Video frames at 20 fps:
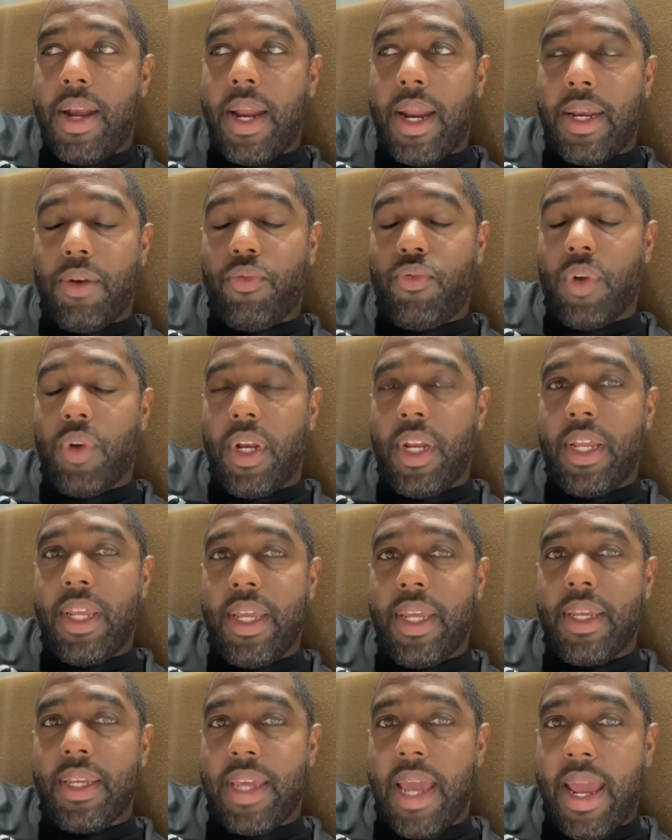not to really
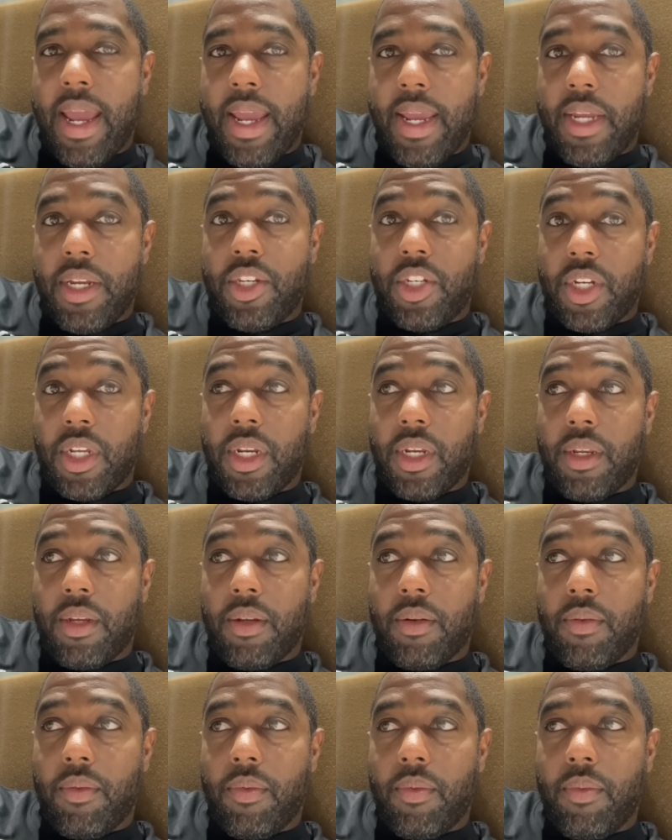engage in it
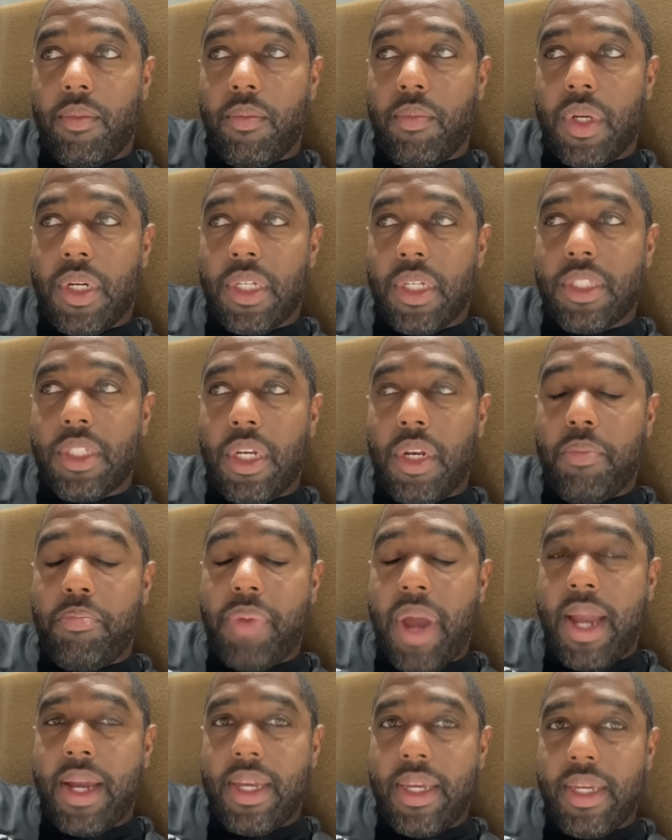because in the
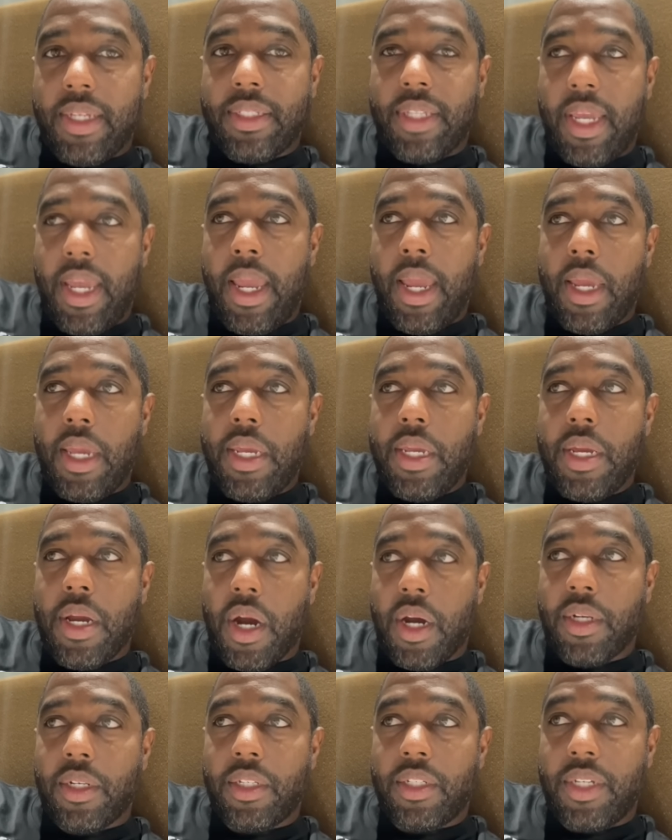back of his head he
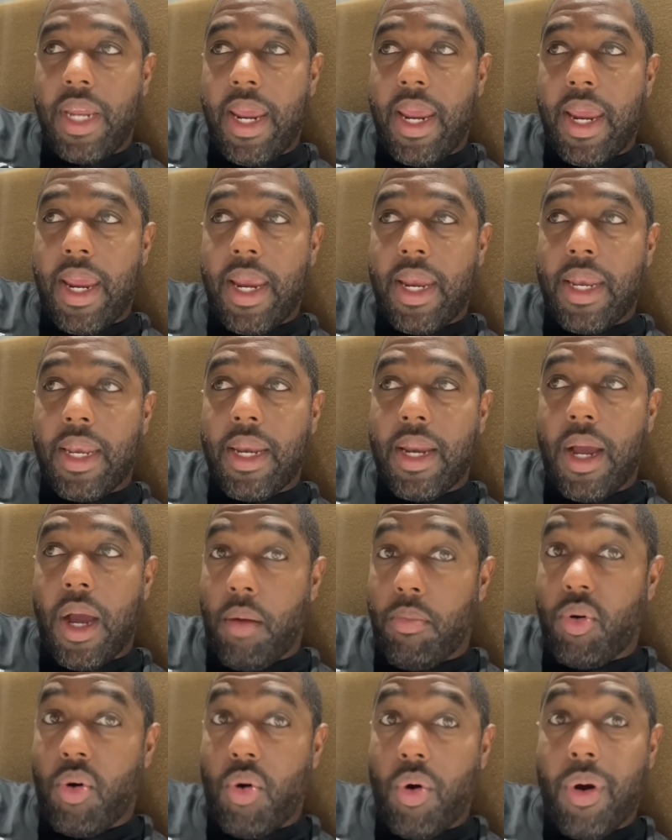understand
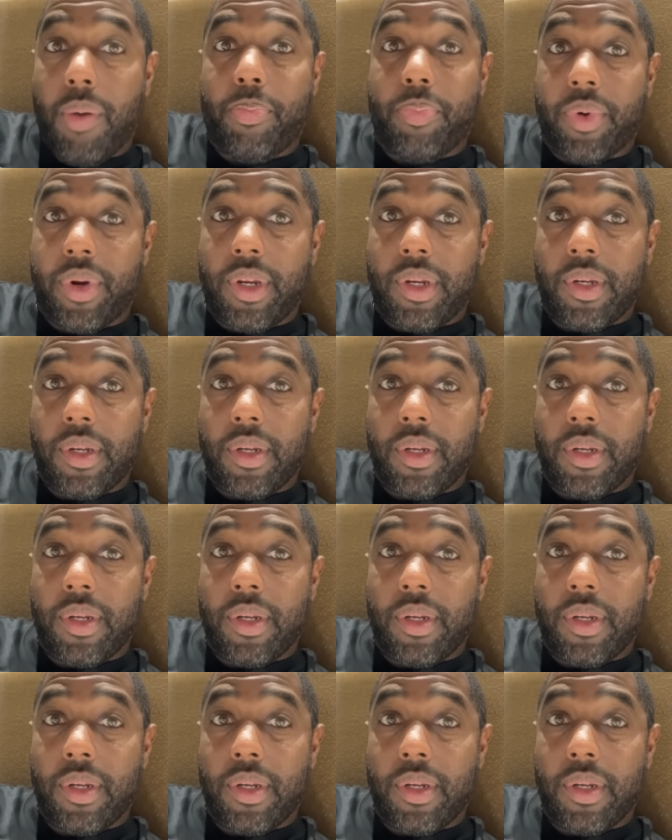I'm corporate.